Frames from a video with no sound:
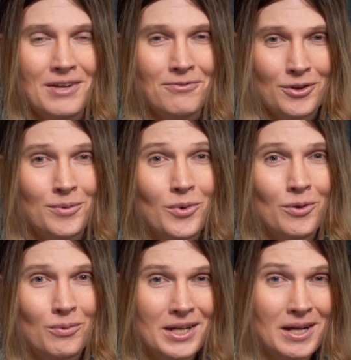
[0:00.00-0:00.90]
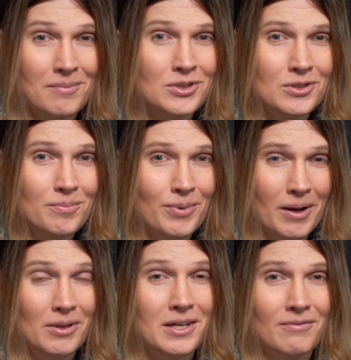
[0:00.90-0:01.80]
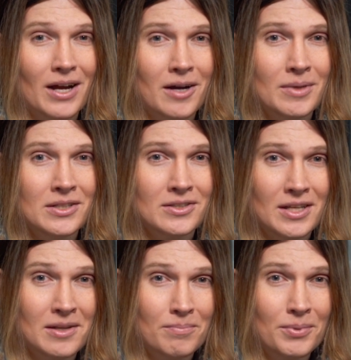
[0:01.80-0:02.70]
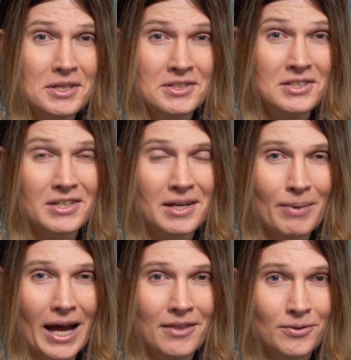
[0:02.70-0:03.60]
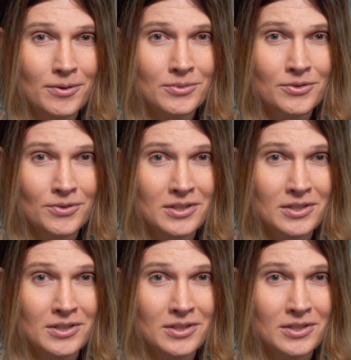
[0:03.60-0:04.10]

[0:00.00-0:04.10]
And furthermore, when it comes to public environments and places like bathrooms, for